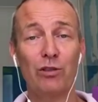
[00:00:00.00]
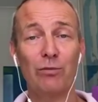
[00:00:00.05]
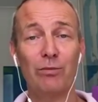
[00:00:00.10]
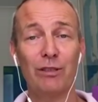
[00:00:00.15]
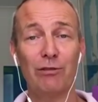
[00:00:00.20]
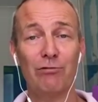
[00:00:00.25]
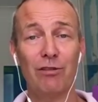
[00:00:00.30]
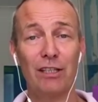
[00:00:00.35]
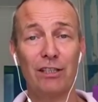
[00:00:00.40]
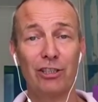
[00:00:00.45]
be
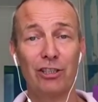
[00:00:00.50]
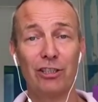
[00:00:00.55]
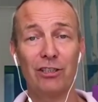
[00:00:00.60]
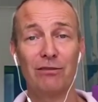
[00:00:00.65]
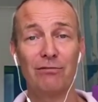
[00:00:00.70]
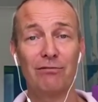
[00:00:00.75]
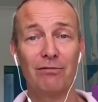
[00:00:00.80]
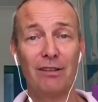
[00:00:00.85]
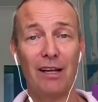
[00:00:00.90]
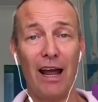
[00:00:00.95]
rich,
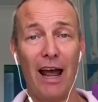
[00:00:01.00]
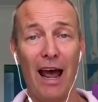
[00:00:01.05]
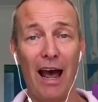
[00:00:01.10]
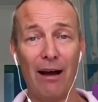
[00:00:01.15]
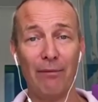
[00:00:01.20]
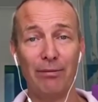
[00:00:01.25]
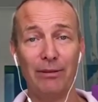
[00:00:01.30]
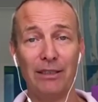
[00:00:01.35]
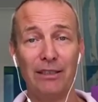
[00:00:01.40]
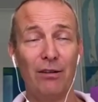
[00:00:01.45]

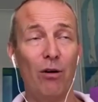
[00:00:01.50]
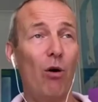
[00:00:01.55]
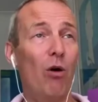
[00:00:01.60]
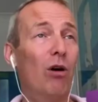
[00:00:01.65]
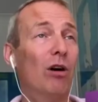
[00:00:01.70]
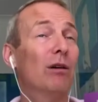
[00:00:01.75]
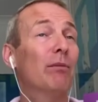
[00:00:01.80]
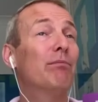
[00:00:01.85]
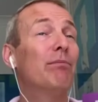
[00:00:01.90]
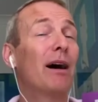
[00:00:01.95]
happy,
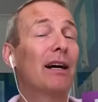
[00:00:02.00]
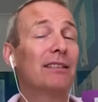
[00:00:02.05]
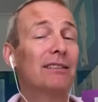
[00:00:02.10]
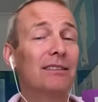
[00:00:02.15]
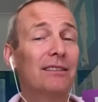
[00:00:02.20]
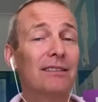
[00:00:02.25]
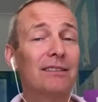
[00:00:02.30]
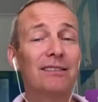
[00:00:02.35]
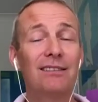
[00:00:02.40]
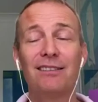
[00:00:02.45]
or
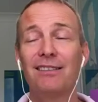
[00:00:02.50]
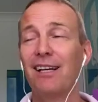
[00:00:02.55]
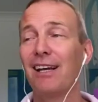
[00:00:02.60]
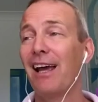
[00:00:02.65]
abundant,